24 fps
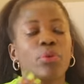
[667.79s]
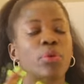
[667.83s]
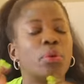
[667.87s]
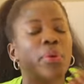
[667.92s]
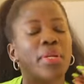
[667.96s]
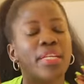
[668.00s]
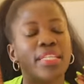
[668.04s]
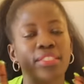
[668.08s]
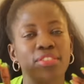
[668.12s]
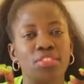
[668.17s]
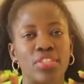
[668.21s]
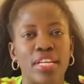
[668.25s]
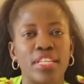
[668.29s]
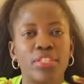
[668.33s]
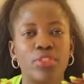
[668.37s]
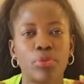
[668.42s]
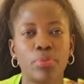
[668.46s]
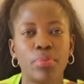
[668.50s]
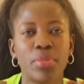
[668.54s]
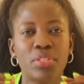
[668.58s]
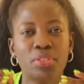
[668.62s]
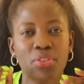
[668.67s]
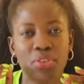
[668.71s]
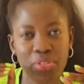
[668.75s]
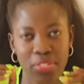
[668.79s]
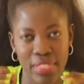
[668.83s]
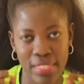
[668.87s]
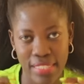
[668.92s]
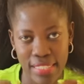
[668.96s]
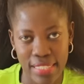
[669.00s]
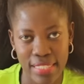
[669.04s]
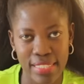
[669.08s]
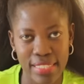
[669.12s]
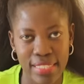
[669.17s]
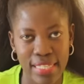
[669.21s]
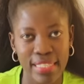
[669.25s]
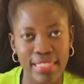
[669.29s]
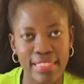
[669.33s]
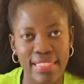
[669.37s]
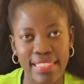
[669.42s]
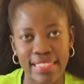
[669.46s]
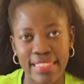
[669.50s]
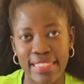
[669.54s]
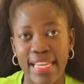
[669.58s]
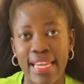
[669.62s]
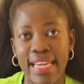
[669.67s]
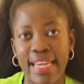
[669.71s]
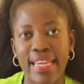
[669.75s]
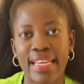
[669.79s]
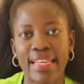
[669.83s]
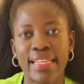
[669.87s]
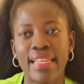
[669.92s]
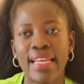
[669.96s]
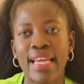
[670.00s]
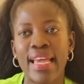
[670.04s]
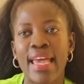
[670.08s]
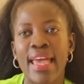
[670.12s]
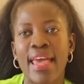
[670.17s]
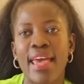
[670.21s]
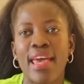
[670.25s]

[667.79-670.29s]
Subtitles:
We will try to be consistent again